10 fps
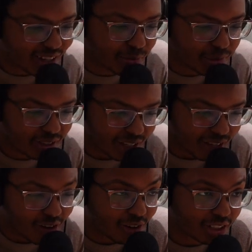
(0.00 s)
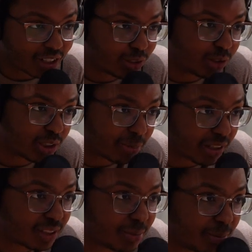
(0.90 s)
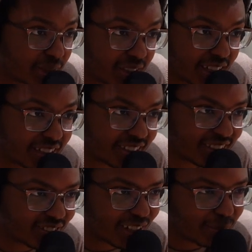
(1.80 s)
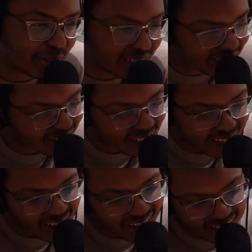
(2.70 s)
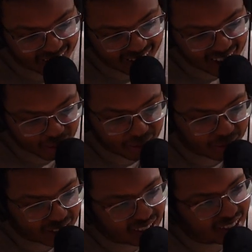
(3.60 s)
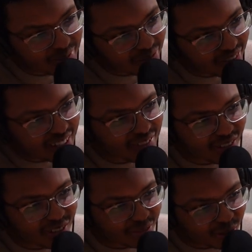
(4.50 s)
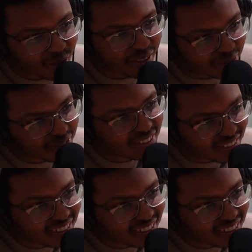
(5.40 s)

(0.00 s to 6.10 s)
come to like a hard conclusion about these people's intentions, right? But it's just like, I'm getting the flavor of grift.